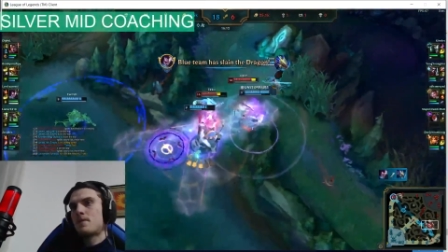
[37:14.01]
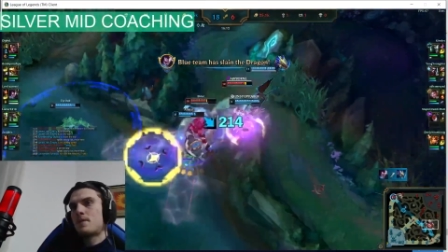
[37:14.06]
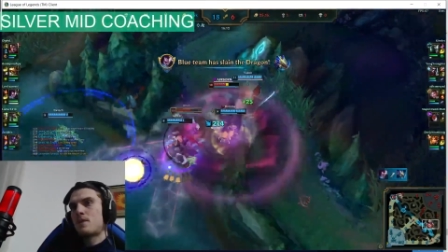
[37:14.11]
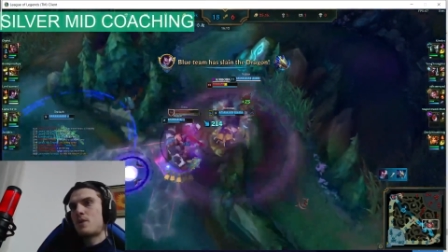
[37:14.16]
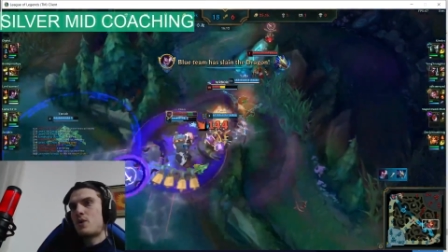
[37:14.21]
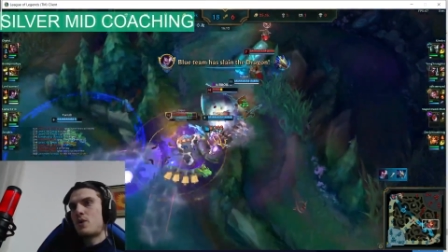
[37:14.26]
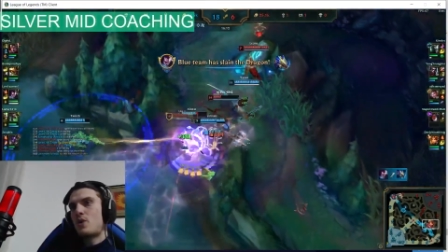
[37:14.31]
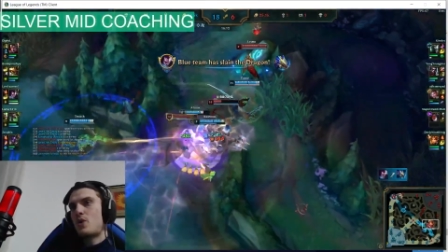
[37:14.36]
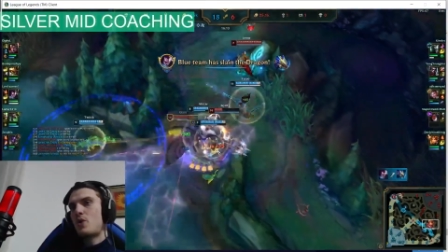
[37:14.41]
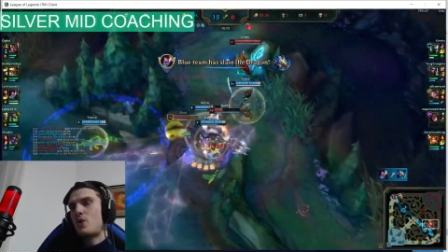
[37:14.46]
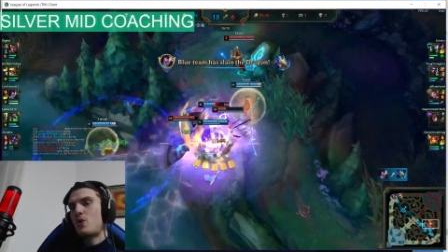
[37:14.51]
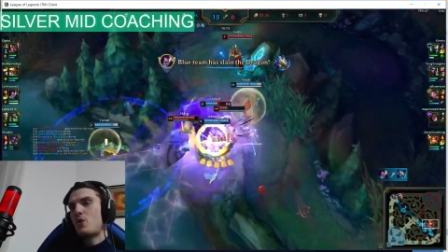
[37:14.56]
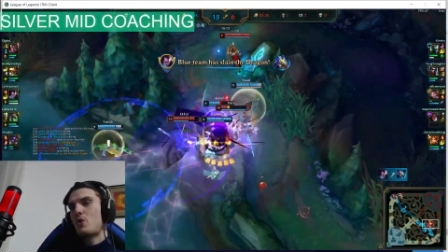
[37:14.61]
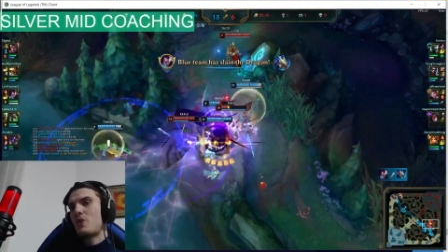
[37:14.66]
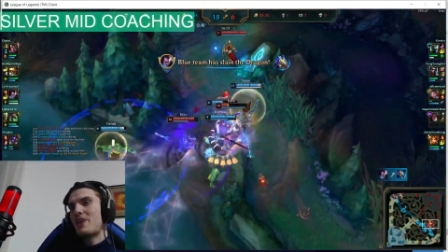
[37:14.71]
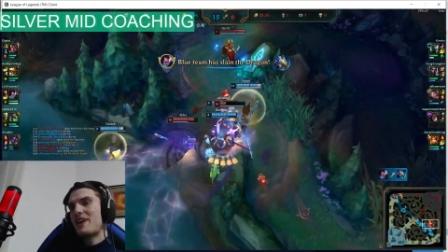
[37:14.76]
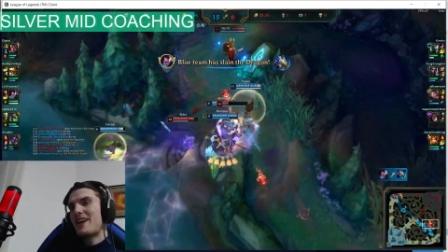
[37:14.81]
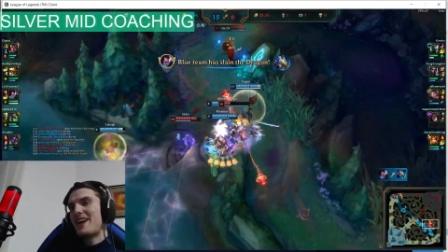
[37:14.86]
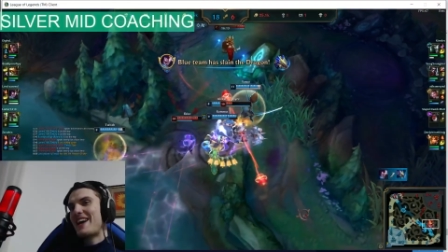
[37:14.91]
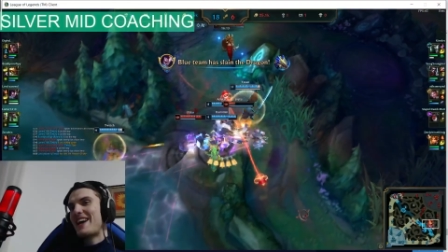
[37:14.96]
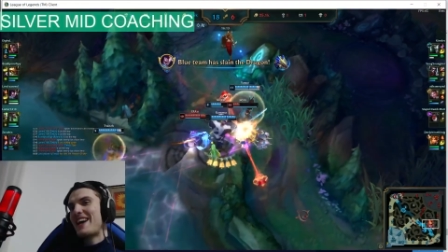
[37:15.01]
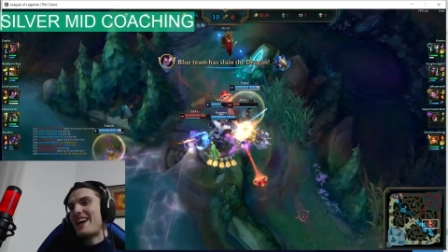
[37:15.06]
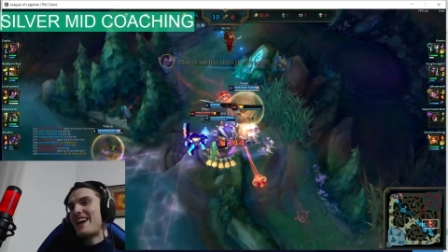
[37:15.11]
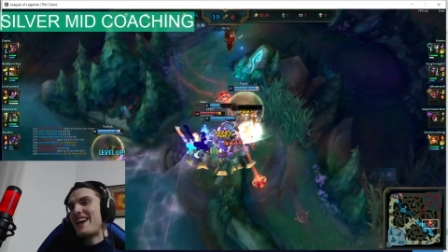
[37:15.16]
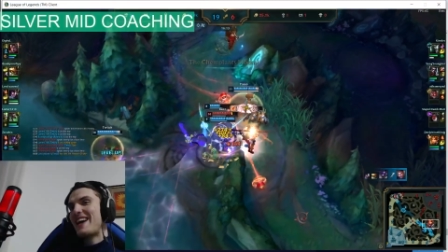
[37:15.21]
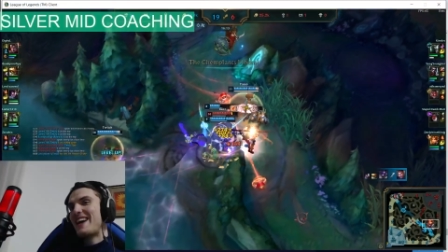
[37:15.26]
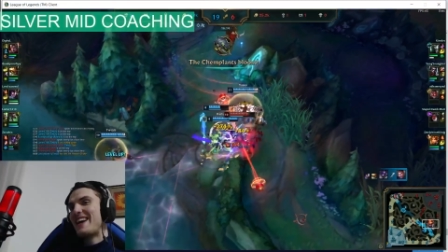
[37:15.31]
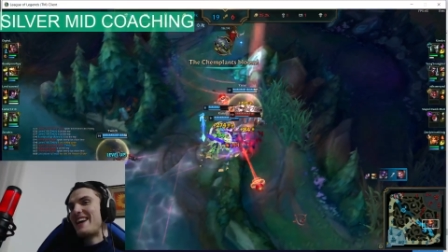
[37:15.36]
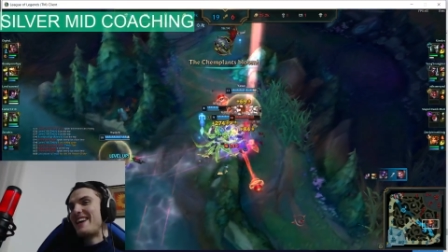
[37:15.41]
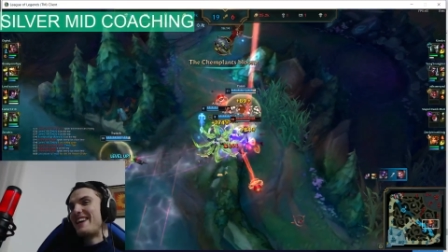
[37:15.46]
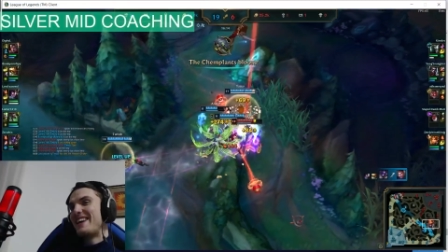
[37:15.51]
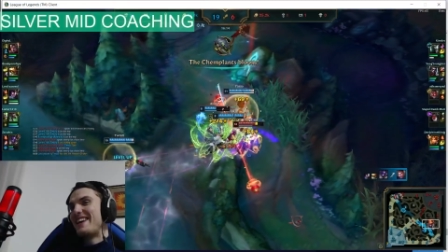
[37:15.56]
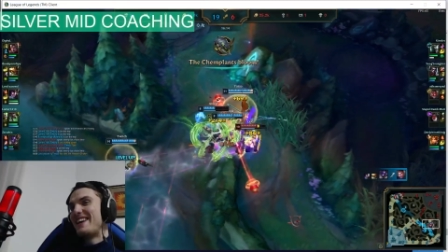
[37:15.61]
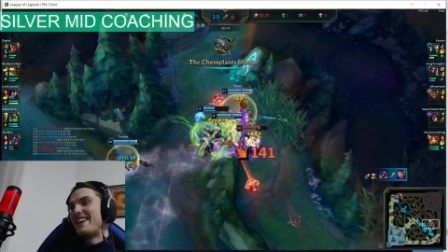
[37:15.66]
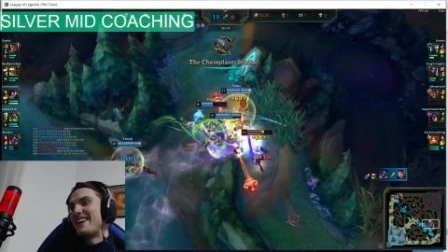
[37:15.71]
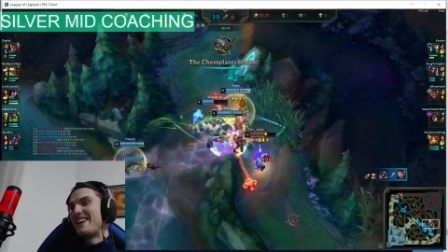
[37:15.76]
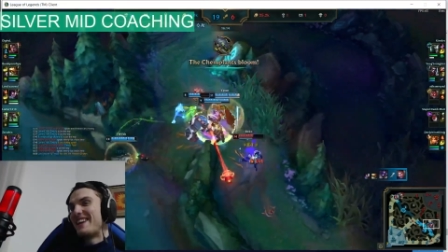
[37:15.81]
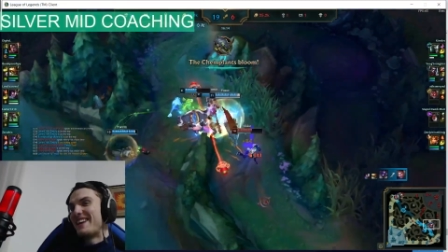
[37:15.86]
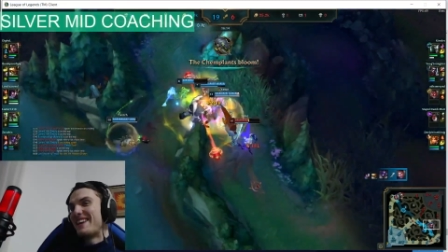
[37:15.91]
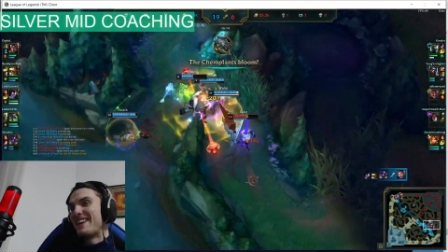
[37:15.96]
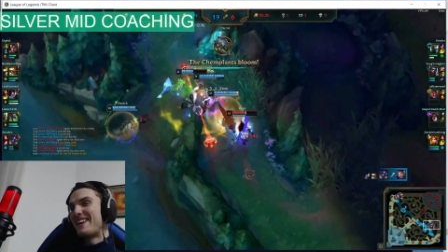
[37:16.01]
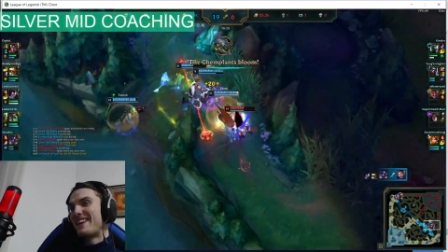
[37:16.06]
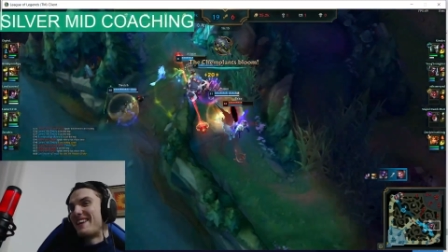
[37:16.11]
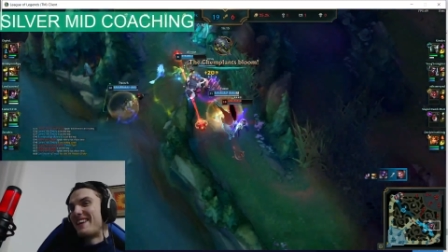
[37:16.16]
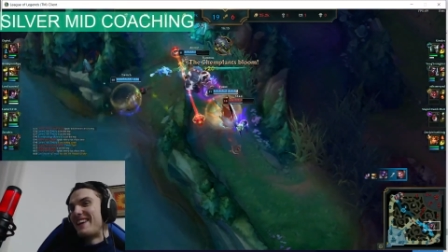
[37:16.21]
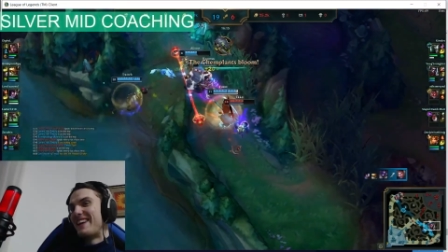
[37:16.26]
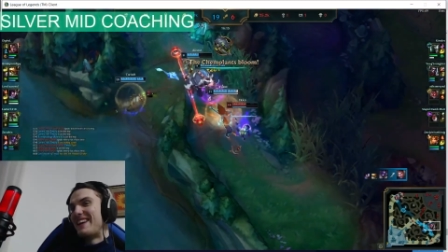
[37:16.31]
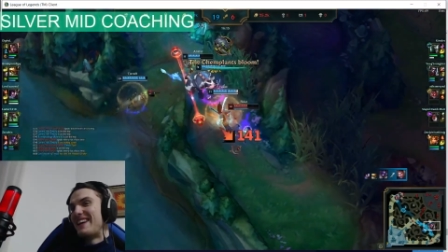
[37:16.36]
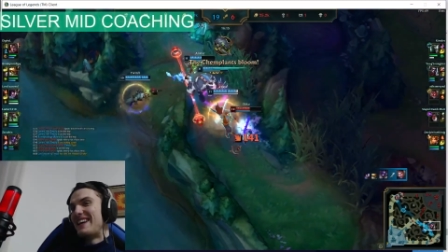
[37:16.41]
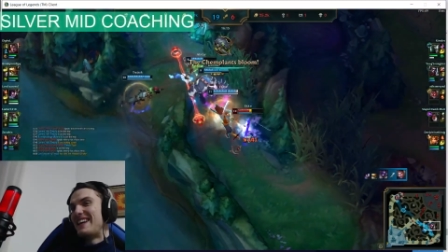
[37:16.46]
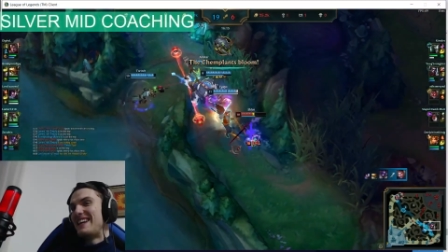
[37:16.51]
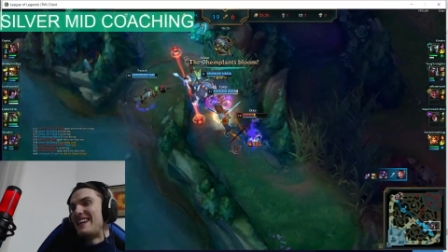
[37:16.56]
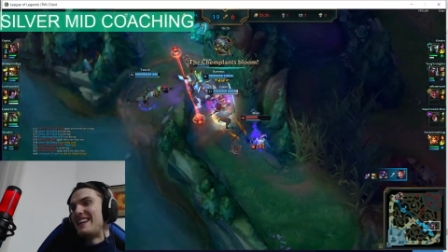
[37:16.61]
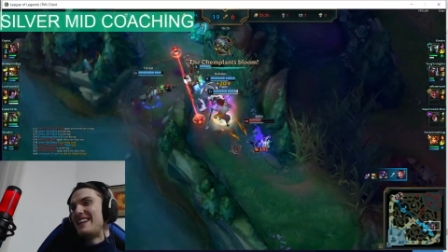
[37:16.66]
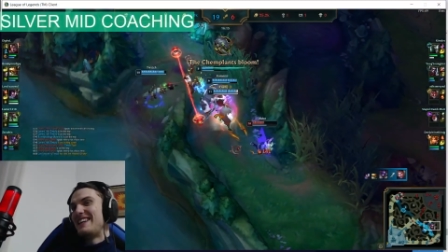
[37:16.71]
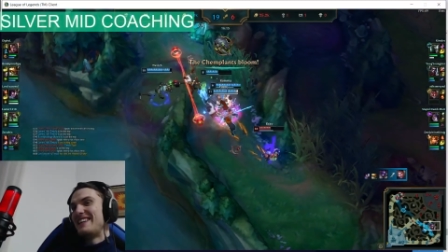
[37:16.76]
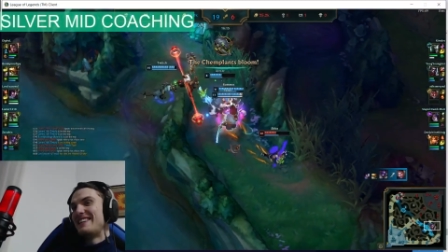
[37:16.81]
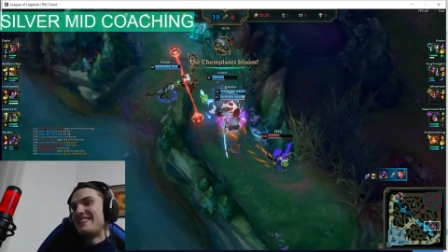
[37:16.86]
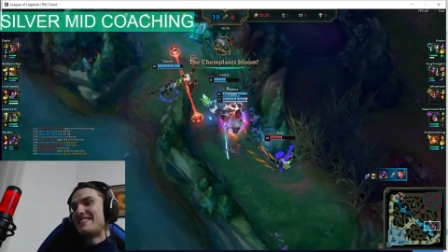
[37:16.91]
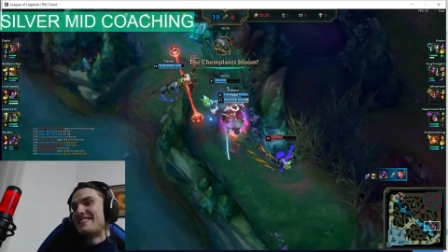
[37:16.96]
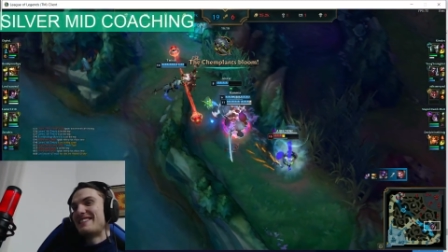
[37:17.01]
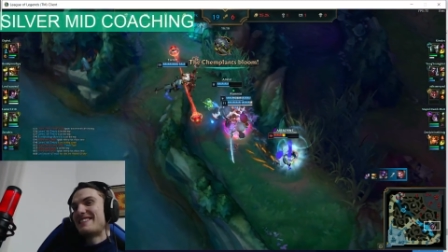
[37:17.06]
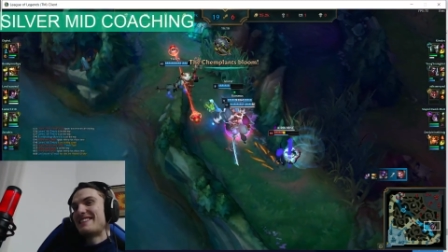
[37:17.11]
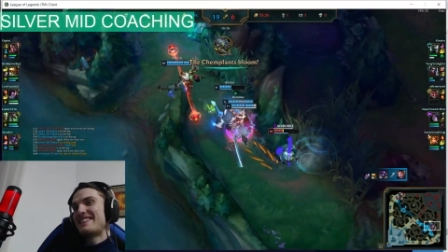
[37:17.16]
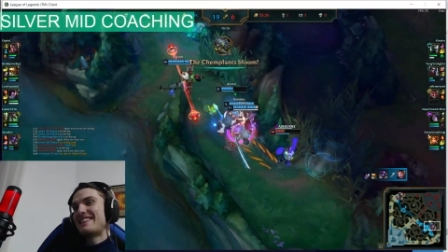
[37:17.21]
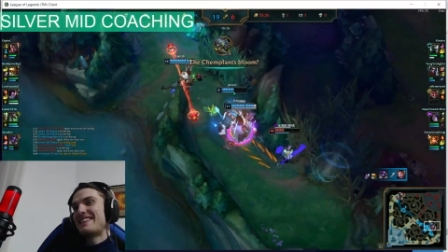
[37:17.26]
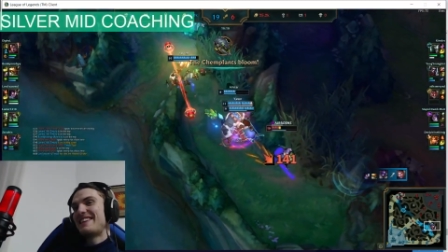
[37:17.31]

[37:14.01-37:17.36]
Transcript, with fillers: Okay, Nick. Nice.